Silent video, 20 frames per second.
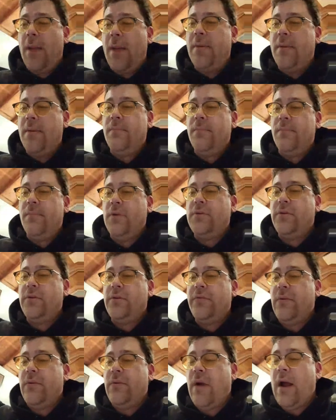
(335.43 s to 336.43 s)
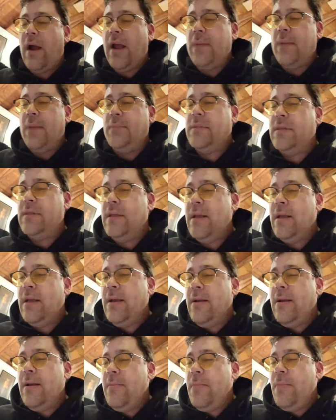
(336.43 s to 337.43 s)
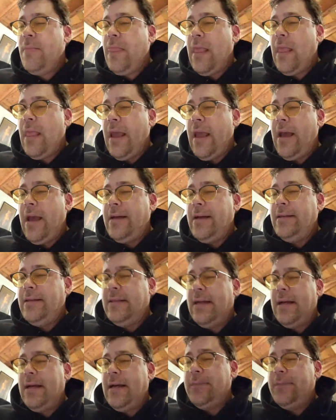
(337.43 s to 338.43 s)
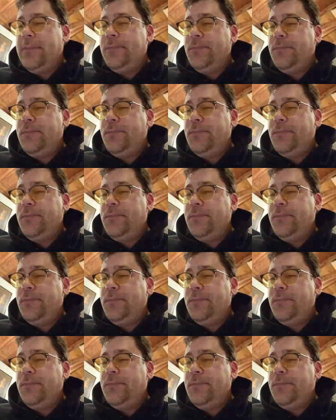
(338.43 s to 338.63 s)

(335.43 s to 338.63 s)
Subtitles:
but most of it rhymes. And I